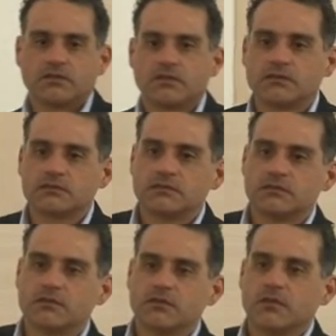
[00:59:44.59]
No?
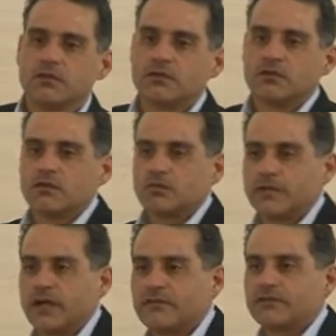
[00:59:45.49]
We
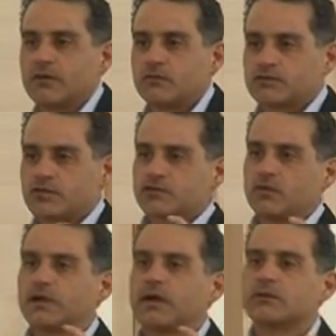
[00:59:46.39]
have now just
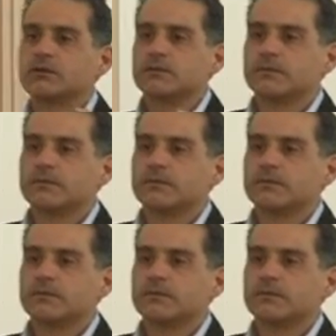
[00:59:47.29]
one hour.